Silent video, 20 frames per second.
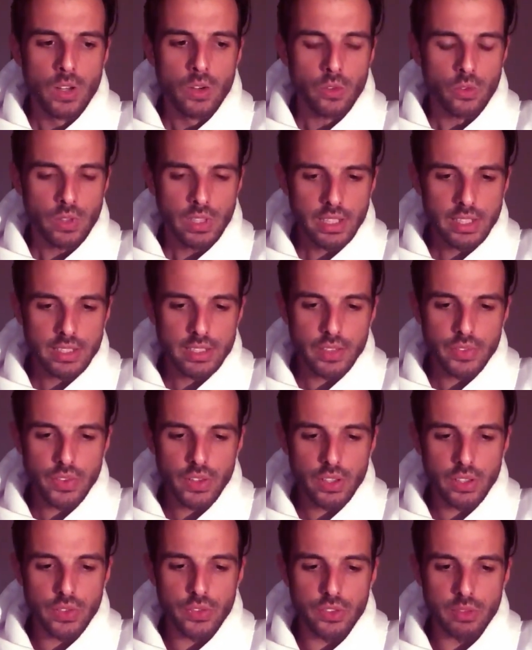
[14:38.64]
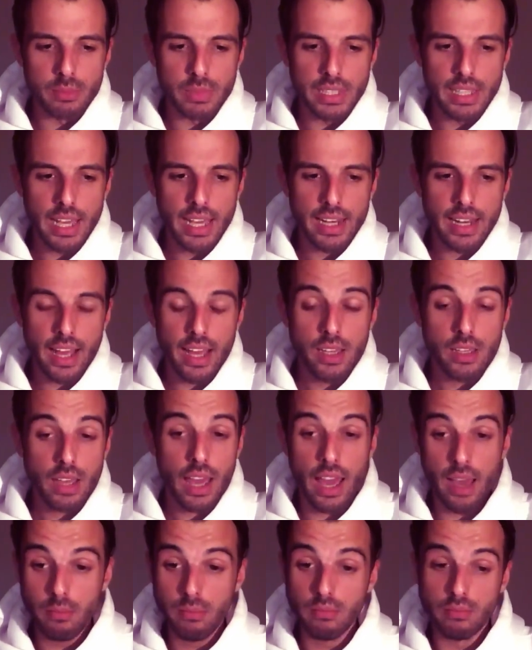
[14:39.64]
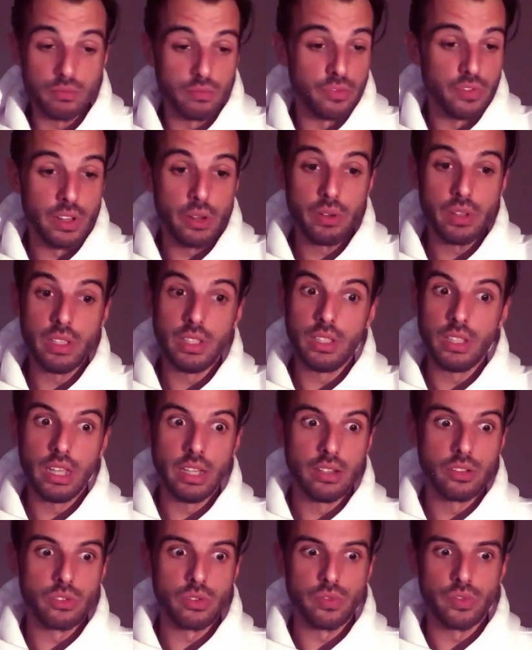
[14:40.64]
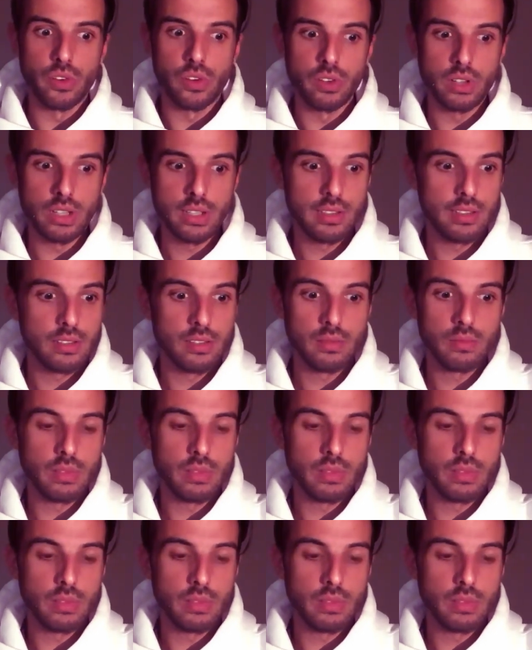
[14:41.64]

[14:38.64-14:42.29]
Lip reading: really difficult for me, and I am very introverted